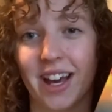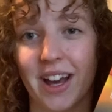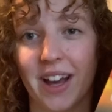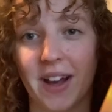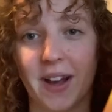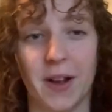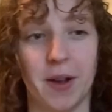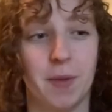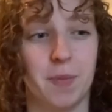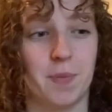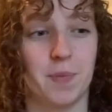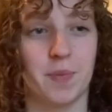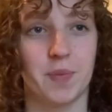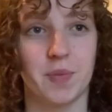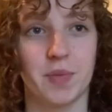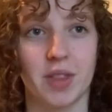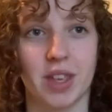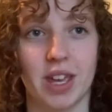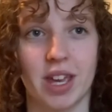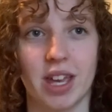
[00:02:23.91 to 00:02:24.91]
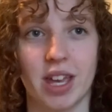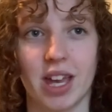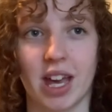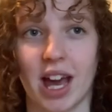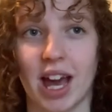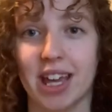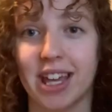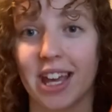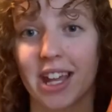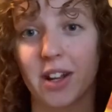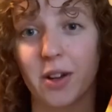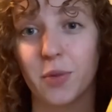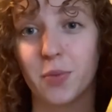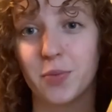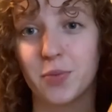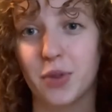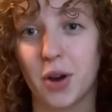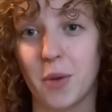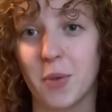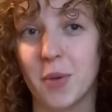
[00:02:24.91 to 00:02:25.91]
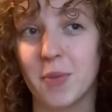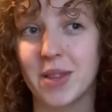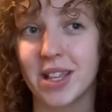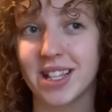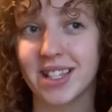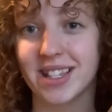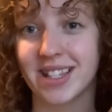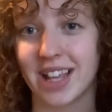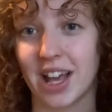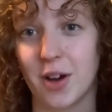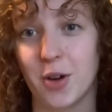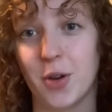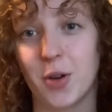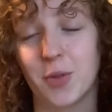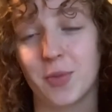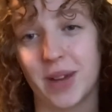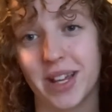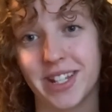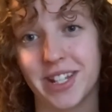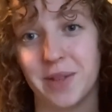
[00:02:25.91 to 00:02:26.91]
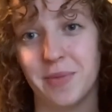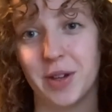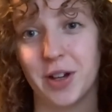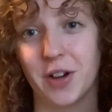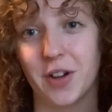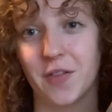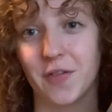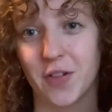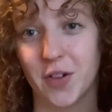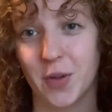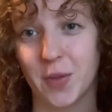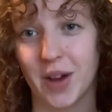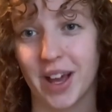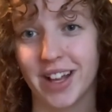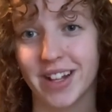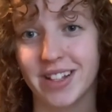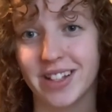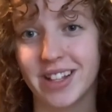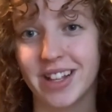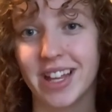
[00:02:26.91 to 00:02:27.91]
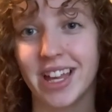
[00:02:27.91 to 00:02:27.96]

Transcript: Again, it'll probably sit on my TBR for a while